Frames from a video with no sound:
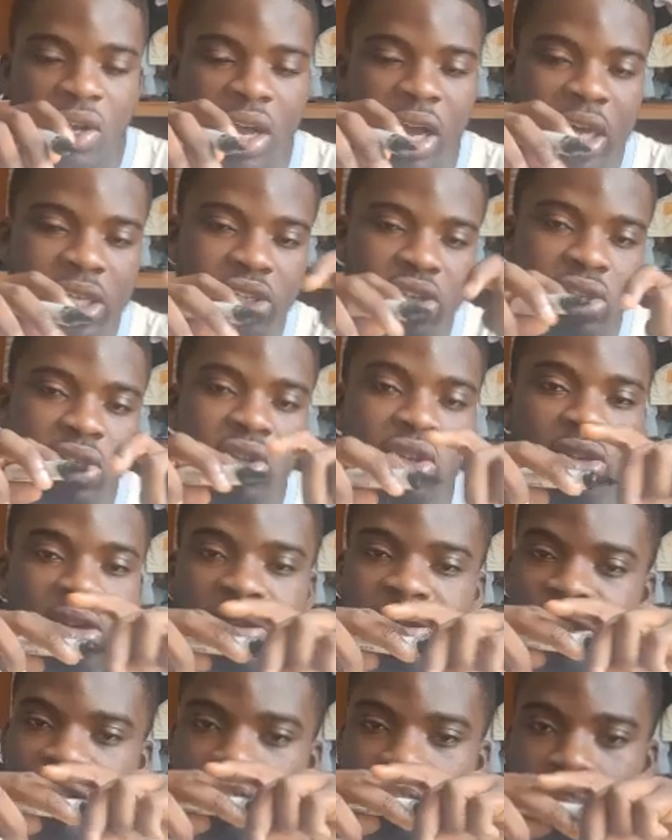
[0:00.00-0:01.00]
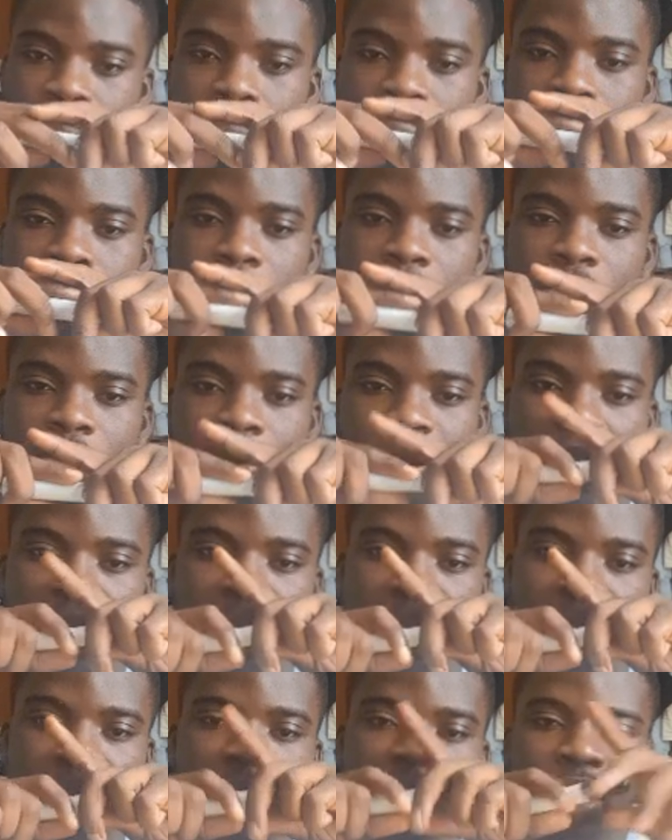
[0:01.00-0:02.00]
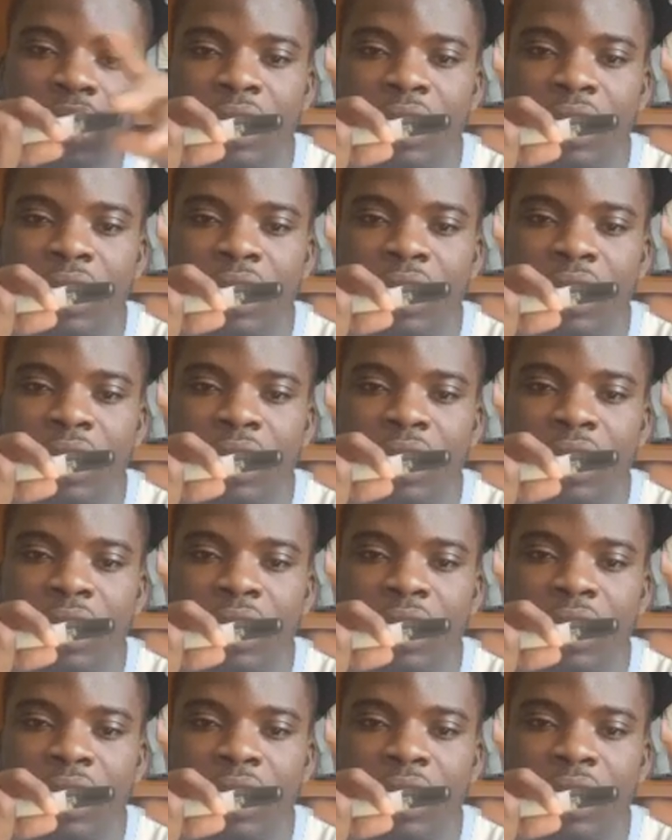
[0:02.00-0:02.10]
as your sales revenue, right?